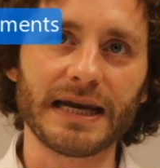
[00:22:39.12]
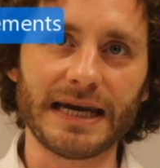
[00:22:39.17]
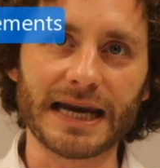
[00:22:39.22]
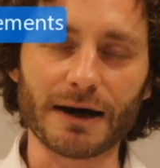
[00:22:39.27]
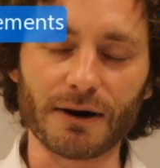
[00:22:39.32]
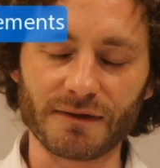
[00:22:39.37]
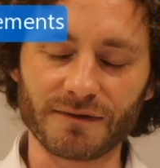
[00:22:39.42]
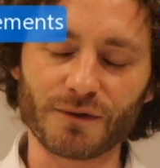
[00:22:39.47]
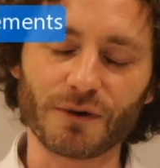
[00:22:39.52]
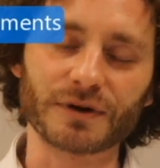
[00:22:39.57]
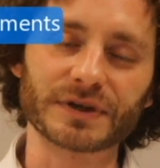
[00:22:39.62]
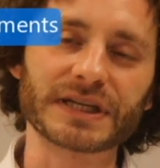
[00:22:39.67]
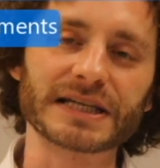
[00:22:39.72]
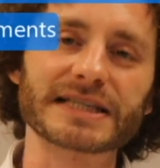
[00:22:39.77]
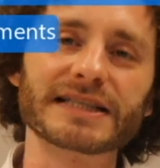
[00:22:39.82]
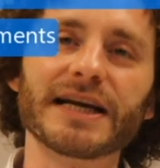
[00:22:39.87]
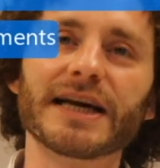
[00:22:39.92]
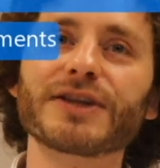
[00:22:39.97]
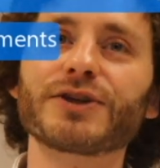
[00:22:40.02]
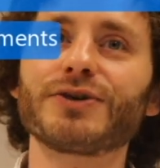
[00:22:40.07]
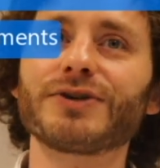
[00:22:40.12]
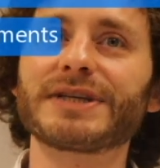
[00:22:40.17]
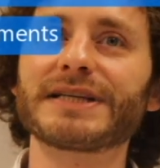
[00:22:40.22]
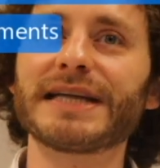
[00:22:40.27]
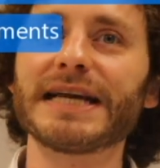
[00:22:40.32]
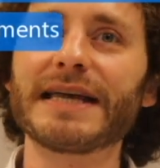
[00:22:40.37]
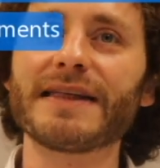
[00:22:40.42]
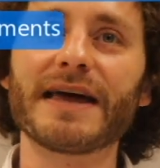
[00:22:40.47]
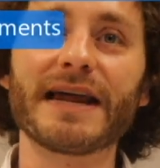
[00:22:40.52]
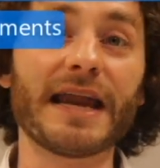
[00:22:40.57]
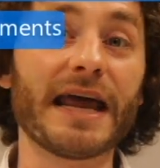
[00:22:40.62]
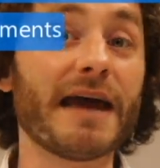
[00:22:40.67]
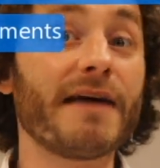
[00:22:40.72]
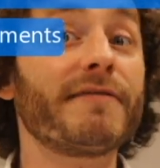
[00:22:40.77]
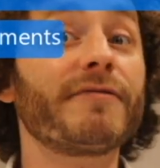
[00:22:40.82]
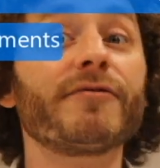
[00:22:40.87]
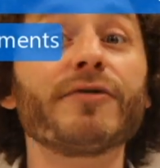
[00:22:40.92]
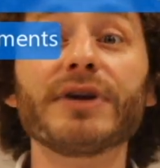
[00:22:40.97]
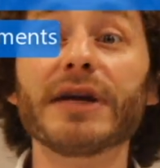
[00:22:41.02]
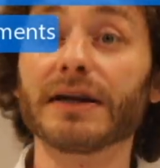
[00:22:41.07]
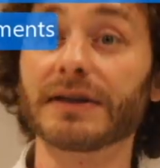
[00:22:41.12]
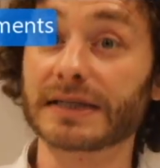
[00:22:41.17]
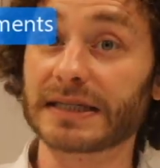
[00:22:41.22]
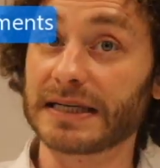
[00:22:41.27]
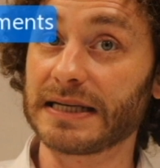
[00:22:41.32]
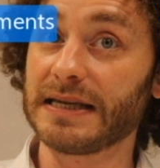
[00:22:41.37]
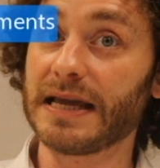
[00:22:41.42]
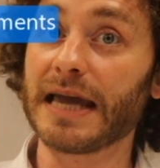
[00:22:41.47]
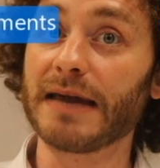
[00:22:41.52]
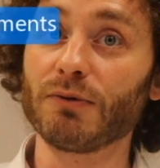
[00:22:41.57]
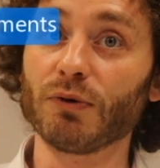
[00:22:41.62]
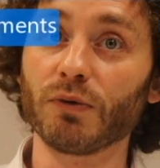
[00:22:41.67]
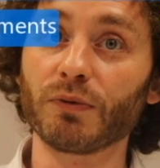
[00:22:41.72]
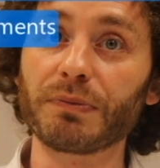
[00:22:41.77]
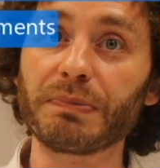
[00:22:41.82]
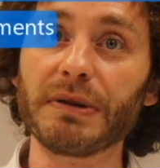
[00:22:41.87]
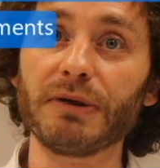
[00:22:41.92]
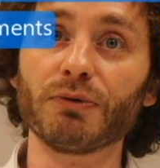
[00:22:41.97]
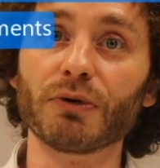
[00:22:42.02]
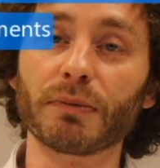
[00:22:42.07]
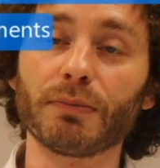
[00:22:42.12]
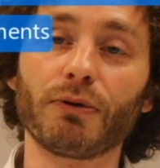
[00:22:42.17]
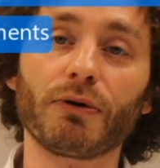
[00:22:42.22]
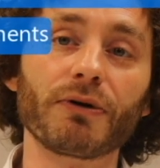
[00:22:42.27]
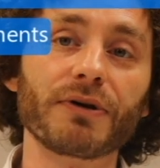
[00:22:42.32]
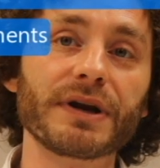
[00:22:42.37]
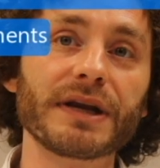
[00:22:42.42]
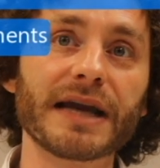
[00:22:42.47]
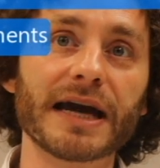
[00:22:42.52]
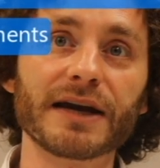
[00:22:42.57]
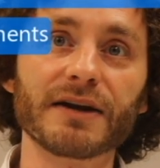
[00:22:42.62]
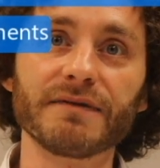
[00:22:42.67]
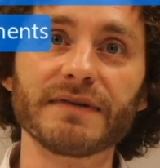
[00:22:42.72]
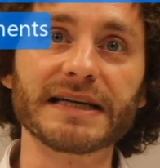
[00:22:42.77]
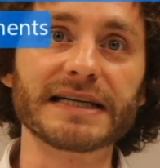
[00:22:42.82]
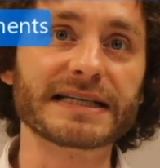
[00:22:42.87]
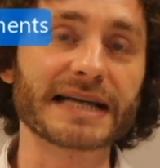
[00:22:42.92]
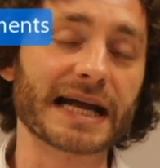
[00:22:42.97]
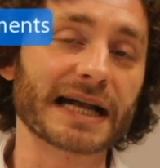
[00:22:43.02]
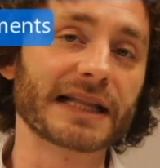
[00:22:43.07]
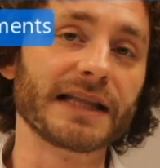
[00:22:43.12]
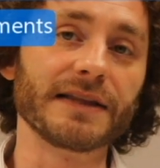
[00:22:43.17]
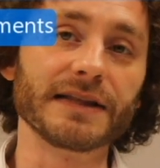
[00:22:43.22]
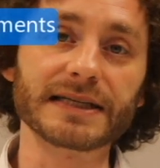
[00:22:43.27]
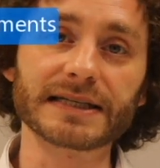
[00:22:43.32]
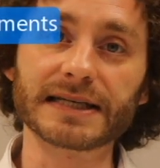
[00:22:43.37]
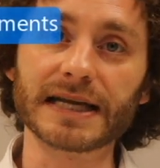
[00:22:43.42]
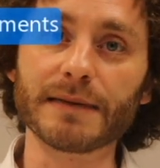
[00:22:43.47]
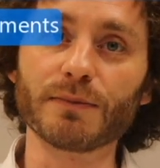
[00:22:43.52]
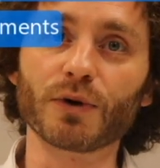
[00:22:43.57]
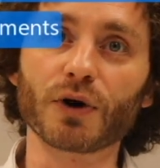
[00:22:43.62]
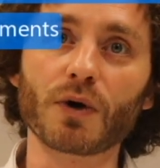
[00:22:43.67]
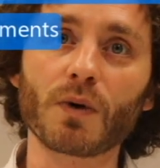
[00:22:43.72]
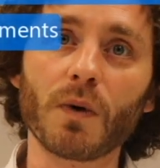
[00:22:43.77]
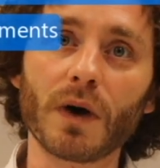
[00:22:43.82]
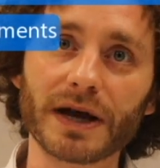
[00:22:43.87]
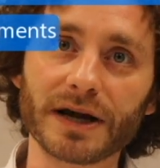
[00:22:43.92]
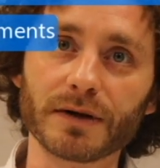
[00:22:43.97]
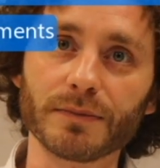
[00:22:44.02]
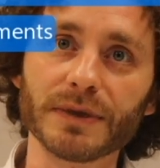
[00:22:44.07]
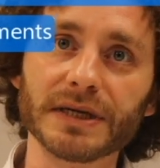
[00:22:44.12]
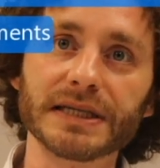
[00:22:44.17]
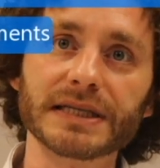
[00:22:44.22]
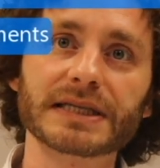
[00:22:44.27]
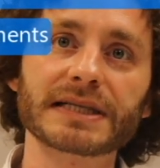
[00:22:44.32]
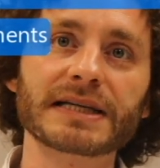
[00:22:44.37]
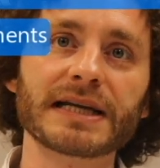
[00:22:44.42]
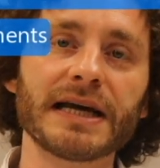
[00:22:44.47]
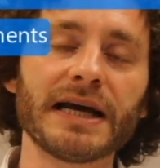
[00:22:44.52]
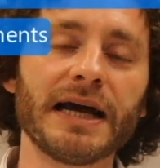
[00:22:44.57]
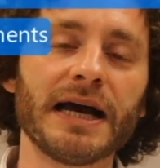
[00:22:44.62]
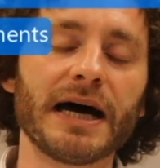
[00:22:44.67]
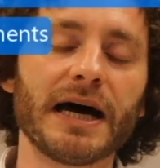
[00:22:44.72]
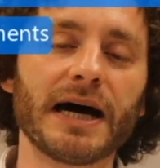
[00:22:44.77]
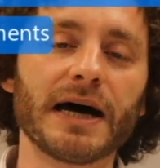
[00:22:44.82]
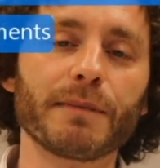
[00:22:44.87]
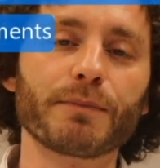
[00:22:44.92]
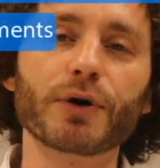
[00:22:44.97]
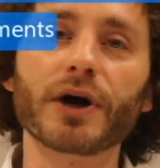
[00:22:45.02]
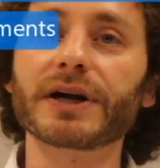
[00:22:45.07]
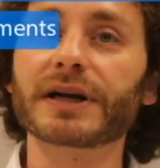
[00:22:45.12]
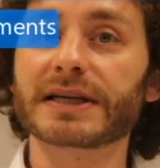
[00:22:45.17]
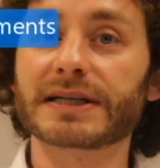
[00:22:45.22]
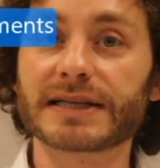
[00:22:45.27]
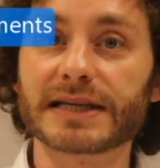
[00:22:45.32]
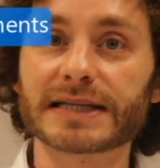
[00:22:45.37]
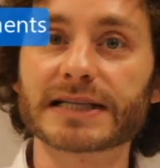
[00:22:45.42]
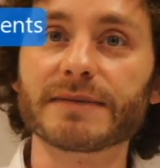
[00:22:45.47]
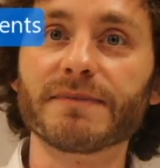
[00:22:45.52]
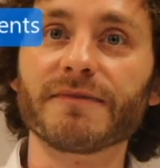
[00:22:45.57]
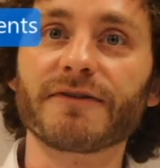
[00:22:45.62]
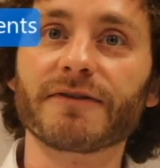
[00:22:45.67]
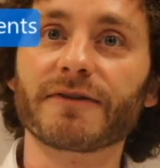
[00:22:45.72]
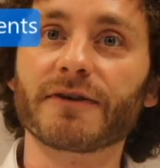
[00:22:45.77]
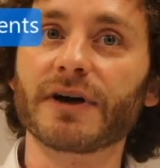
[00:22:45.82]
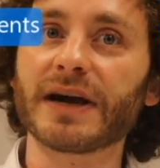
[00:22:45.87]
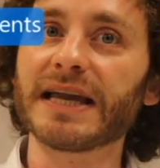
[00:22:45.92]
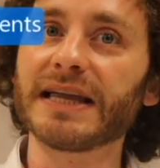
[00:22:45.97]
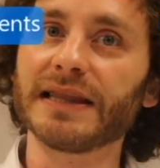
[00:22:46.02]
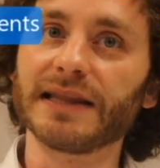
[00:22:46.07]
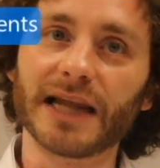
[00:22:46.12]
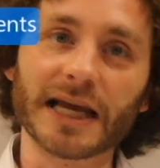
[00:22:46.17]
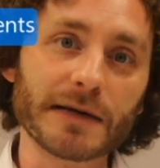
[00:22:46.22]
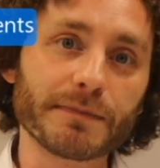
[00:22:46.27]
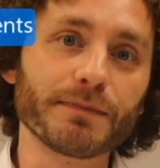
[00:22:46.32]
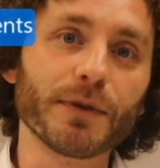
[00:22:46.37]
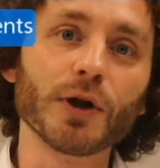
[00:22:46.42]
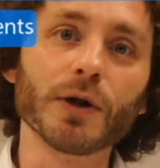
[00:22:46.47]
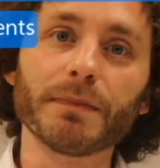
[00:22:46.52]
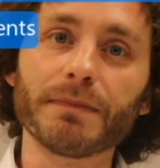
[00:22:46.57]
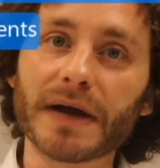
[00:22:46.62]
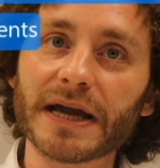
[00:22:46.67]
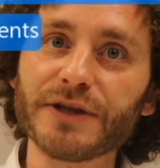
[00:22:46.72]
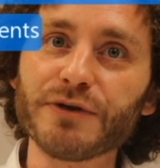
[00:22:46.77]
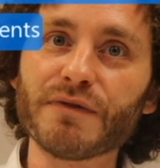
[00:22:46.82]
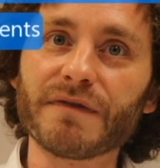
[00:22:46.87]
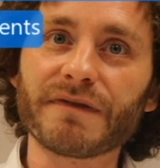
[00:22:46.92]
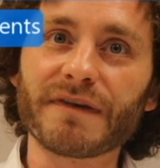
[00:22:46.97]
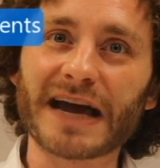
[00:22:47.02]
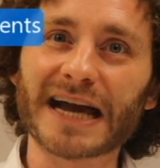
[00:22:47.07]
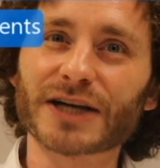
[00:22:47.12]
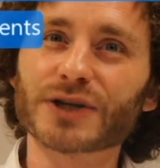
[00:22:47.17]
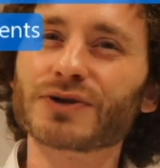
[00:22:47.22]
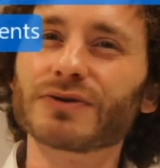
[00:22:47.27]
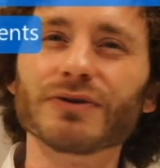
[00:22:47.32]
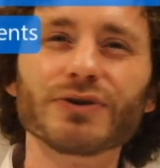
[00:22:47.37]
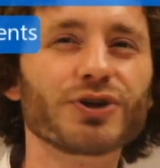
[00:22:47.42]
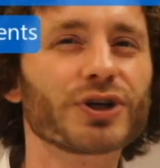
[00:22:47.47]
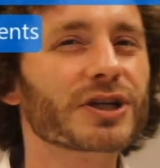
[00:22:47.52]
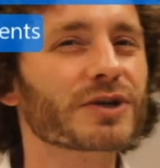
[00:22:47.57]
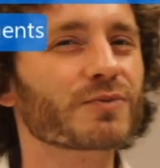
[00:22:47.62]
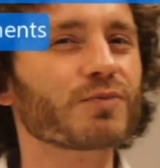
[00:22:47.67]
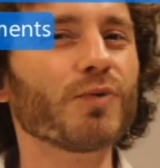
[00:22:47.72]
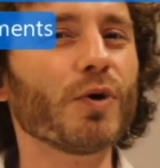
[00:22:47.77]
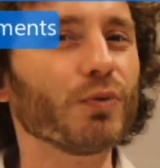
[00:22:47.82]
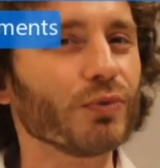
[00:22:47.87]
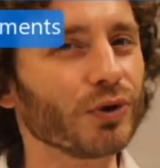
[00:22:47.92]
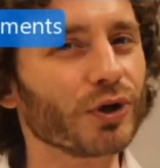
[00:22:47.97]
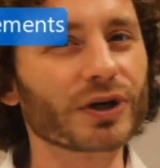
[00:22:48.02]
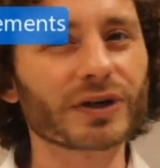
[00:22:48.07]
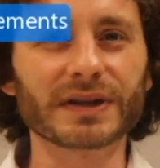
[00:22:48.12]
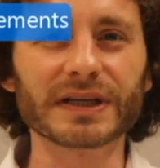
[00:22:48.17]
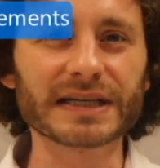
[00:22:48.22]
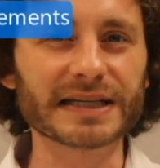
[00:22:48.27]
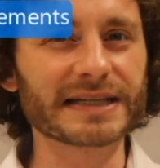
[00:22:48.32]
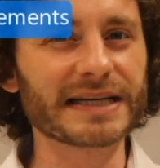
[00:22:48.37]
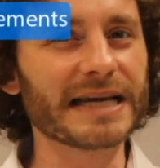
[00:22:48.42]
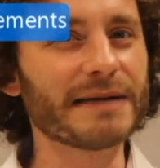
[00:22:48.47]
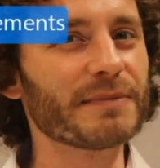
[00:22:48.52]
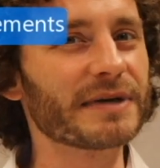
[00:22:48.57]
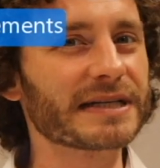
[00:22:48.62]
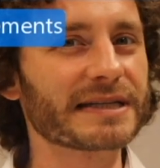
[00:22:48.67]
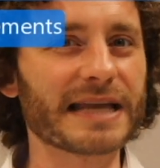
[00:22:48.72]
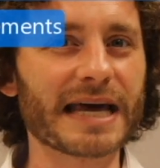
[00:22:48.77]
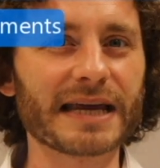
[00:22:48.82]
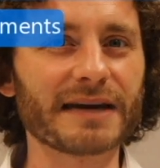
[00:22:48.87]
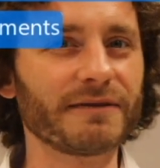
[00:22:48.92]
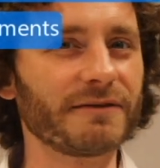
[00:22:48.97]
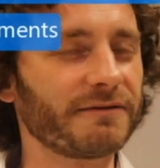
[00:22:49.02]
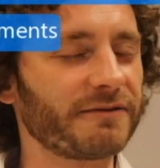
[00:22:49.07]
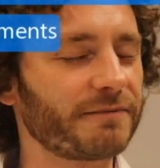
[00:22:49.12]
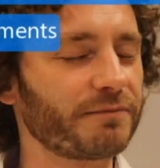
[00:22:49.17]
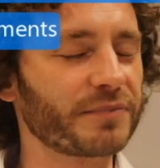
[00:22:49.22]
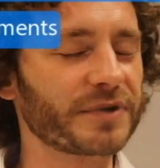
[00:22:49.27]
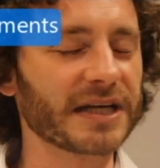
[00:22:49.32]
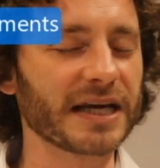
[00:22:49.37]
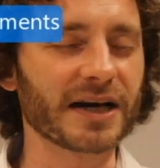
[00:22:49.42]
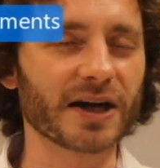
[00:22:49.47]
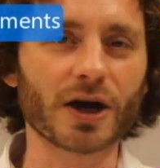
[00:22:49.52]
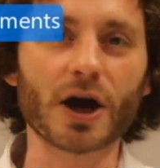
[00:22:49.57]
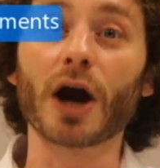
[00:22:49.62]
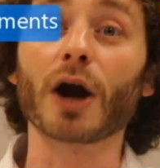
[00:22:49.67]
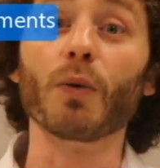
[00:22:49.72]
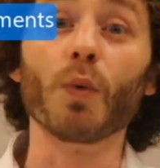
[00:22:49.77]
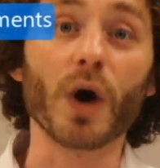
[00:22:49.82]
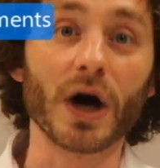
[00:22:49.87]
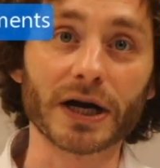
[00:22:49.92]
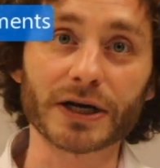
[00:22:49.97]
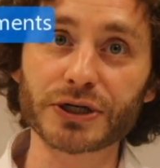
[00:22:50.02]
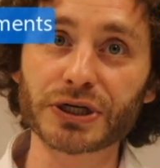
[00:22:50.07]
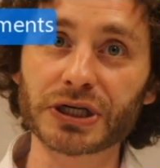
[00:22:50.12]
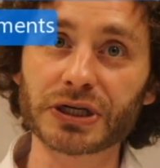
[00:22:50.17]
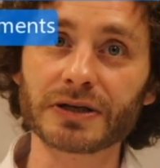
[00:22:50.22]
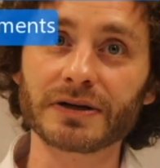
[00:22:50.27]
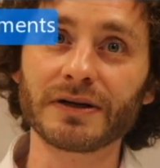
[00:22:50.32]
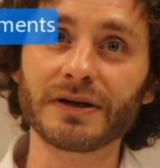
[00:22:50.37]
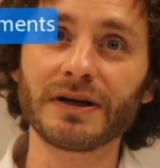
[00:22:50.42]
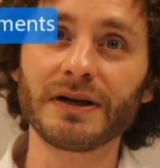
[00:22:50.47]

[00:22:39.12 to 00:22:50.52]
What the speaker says: Now, of course, it's not to say that every LCA will be reporting out of exactly the same requirements. A product system for a light bulb manufacturer just won't look the same as that of, say, a car wash.